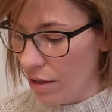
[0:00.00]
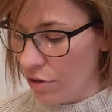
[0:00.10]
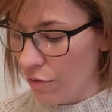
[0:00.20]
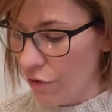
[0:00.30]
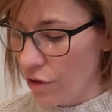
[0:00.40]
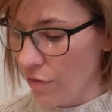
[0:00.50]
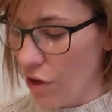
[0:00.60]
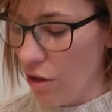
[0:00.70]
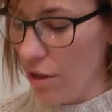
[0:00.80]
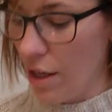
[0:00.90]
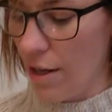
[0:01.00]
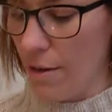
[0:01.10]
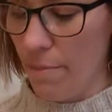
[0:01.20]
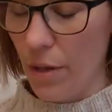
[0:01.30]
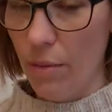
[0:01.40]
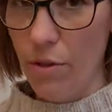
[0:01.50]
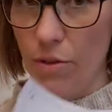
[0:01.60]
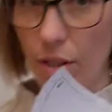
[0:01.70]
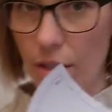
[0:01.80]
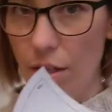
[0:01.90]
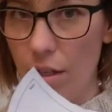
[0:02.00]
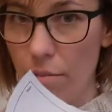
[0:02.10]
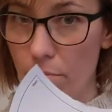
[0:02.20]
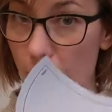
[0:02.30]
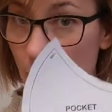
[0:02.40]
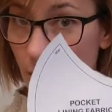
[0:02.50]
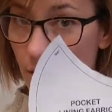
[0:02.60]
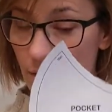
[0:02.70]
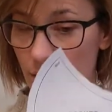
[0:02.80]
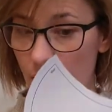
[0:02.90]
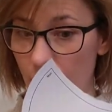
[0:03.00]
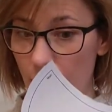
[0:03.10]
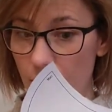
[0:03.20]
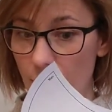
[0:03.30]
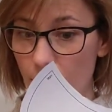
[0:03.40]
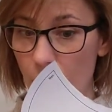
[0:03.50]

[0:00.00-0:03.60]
So first of all, using the man-sized